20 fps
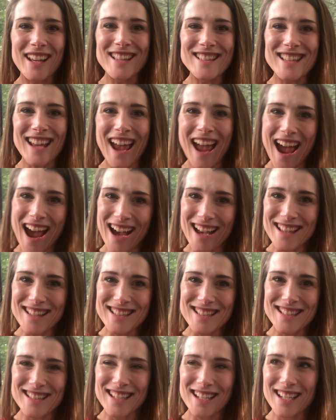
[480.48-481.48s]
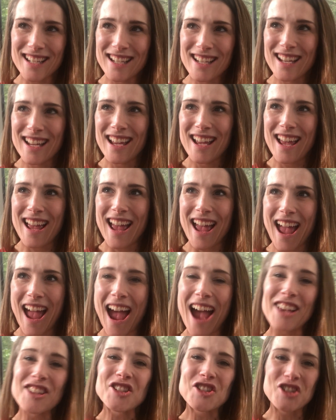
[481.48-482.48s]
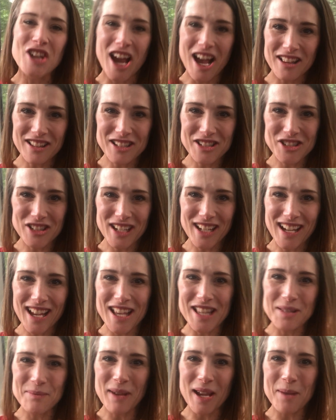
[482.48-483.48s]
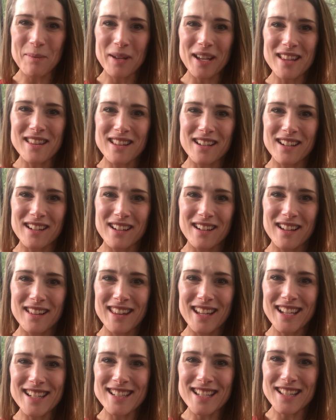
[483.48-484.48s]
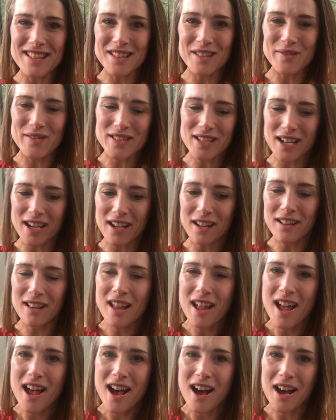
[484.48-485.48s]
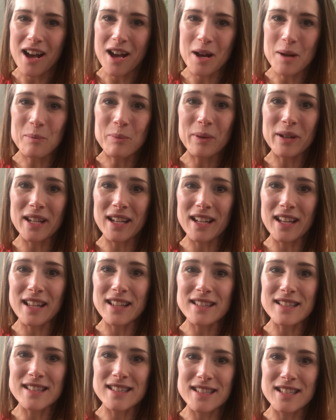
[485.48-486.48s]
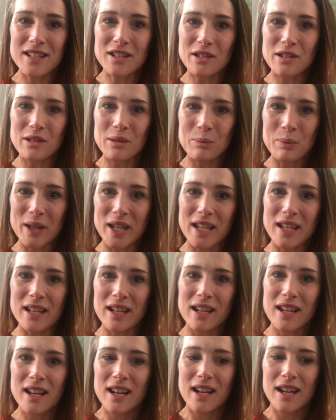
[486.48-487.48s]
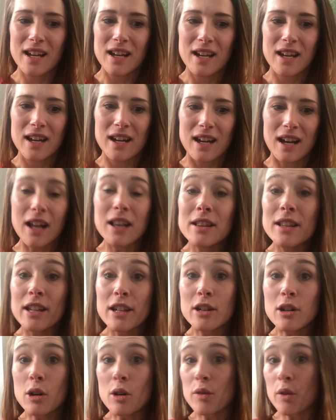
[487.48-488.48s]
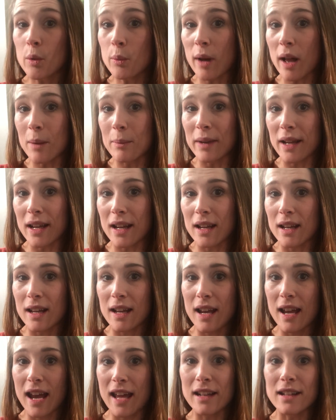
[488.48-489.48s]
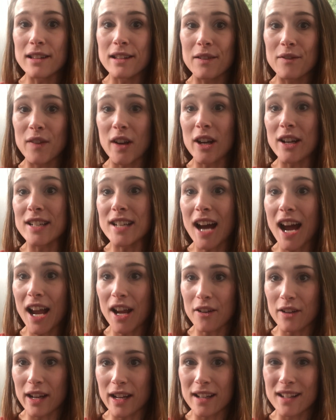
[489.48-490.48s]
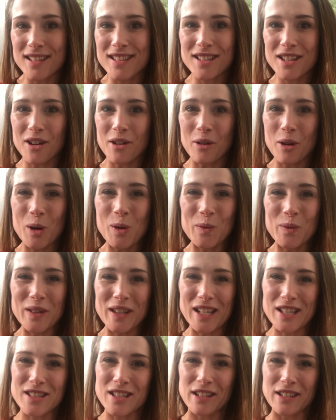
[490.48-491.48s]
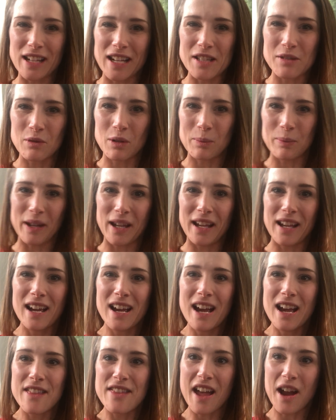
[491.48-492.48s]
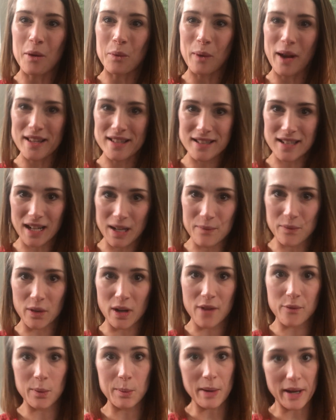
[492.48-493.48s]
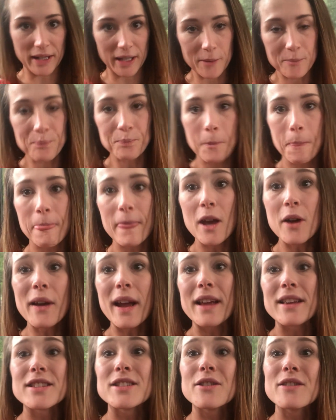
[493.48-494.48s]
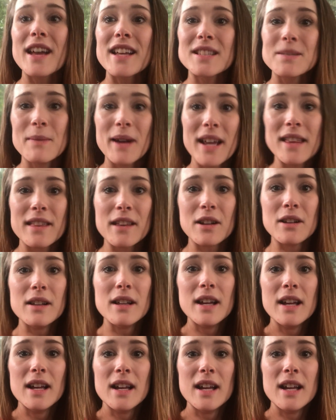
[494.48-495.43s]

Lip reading: it's as challenging as maybe the intensive style, but it can still be a little overwhelming and very tiring. So hopefully Sundays will be that rest time for everybody. Okay, so that's my little